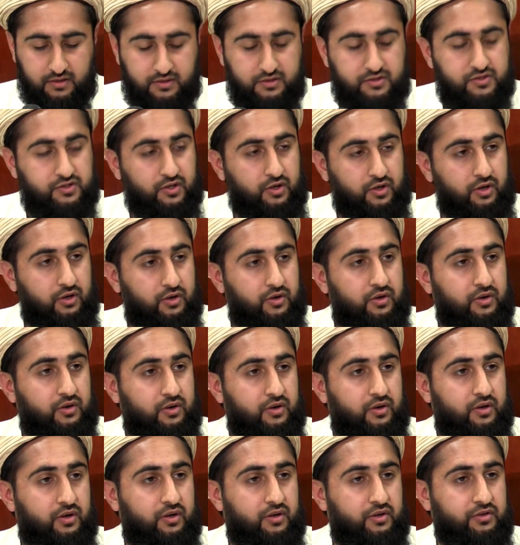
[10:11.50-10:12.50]
So
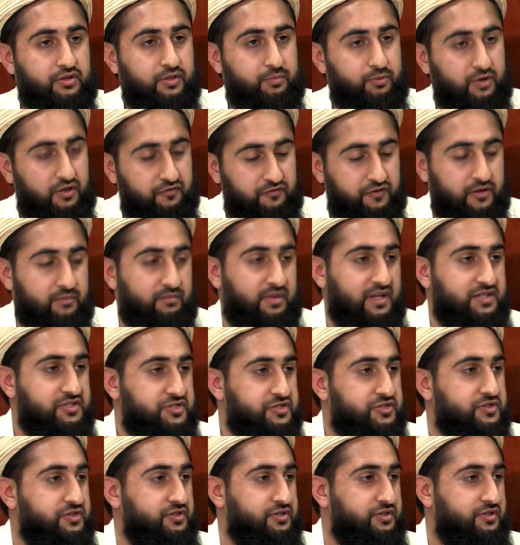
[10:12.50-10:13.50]
the Prophet
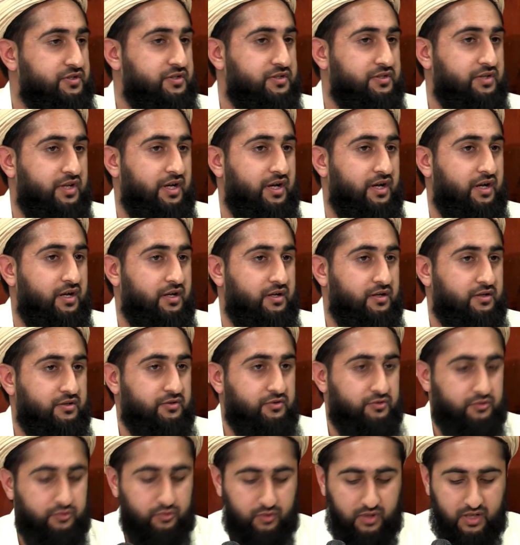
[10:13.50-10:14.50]
mentioned that
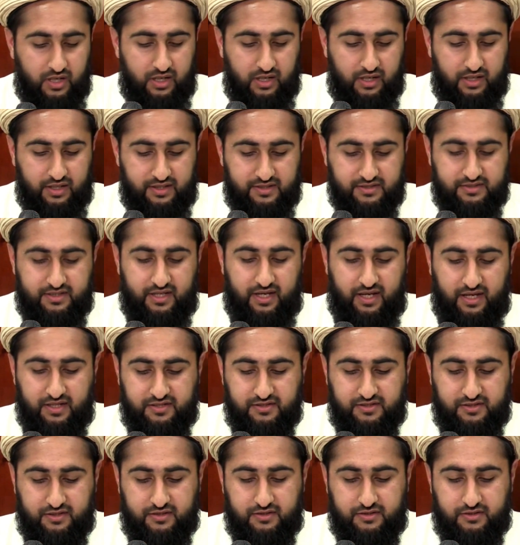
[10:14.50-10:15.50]
dua is the
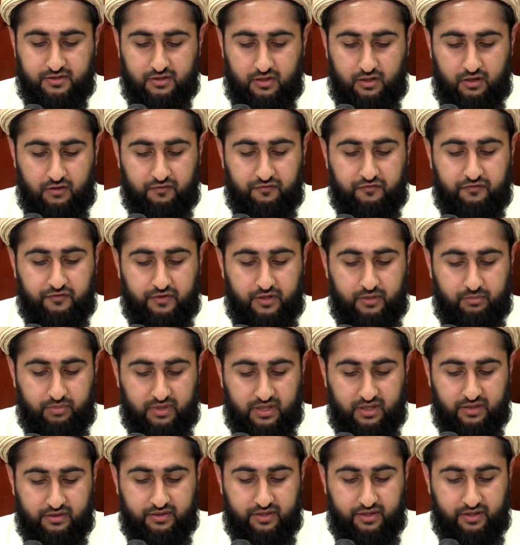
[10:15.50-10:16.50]
essence of
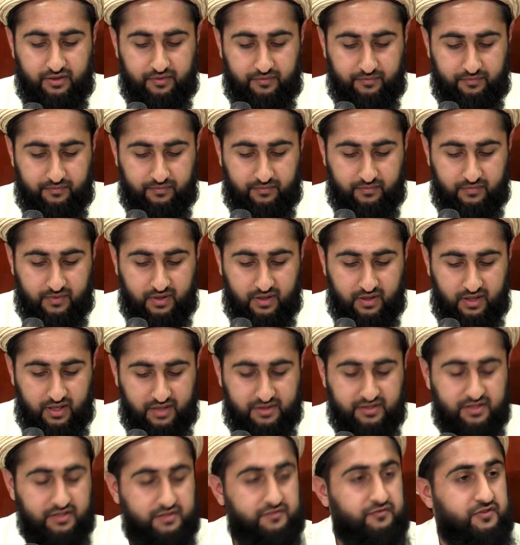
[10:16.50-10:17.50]
ibadah.
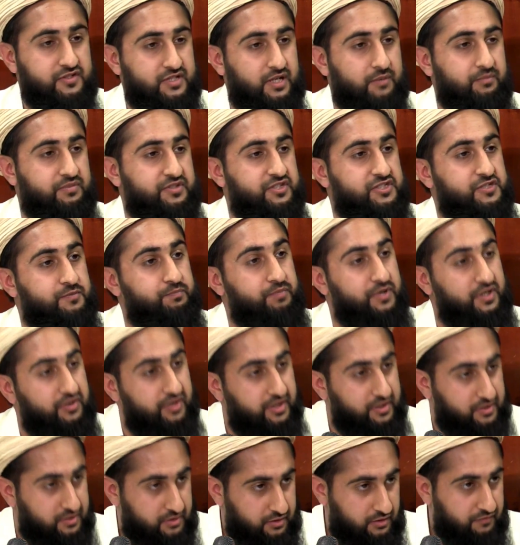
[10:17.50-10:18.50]
It is, for example, the
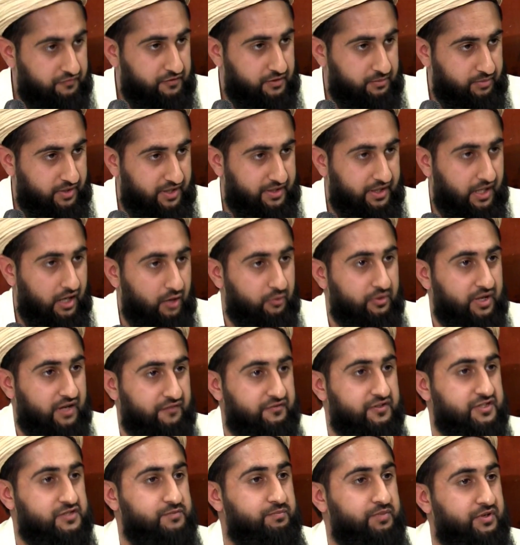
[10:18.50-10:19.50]
spirit of ibadah, how we
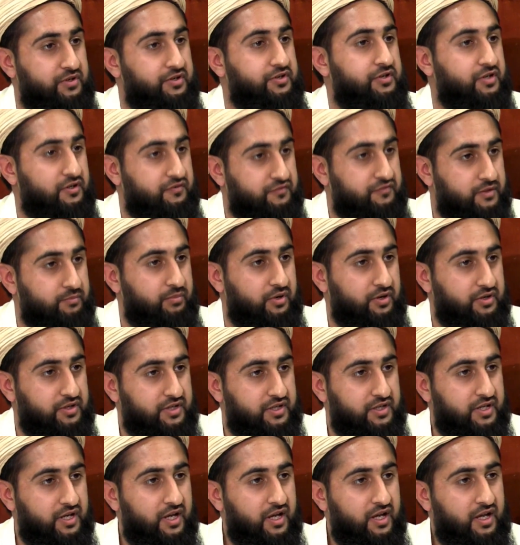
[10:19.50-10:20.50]
have the spirit of the
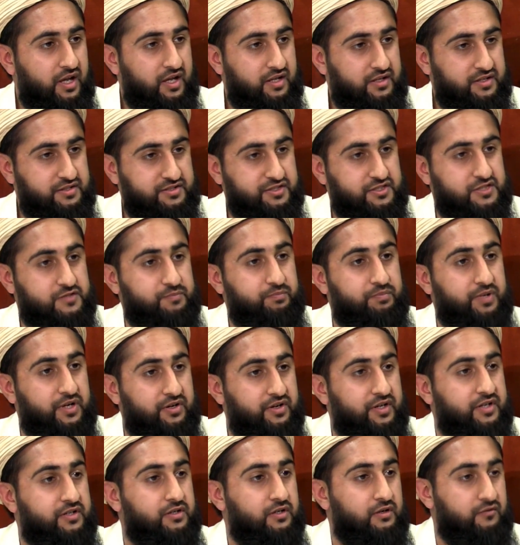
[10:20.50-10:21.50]
body. It is a
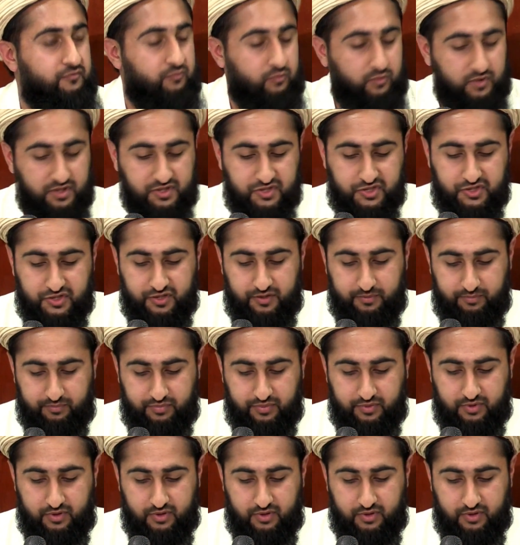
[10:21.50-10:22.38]
spirit of worship.